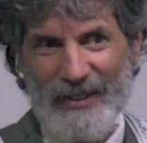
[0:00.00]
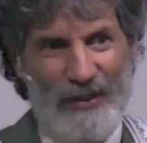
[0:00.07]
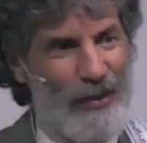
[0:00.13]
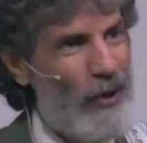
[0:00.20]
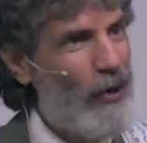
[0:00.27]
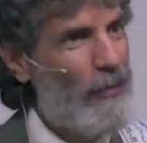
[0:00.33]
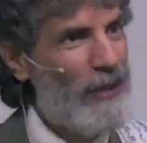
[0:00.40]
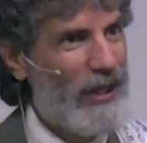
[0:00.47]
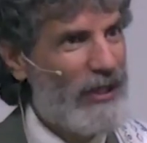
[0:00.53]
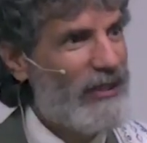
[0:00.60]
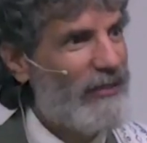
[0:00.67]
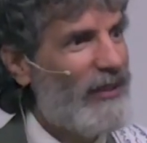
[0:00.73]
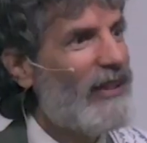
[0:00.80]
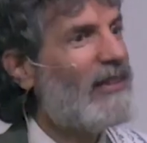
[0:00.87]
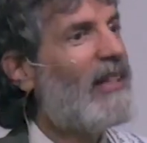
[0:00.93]
All
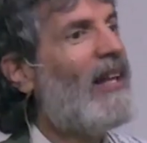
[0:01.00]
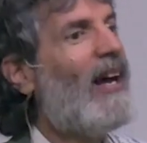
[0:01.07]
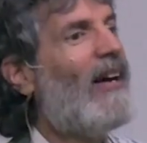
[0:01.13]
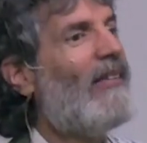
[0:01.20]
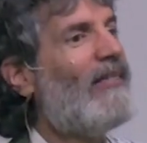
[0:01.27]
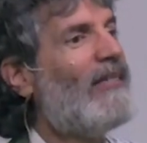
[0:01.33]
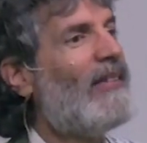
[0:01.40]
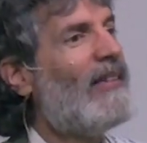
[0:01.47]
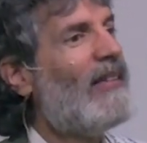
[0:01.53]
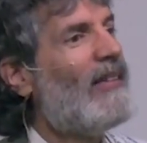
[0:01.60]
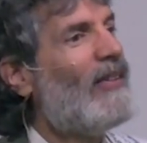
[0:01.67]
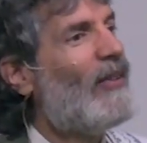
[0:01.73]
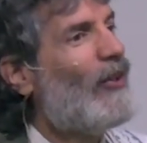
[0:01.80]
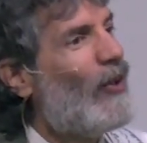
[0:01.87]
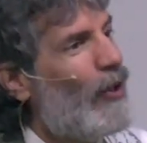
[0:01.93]
because of His love,
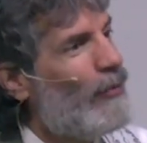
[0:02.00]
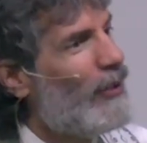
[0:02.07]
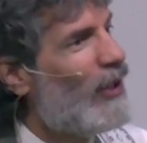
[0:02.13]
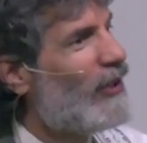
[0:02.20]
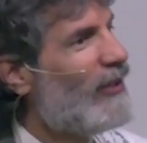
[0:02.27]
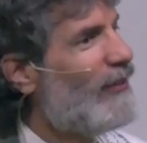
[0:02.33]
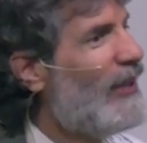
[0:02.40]
all because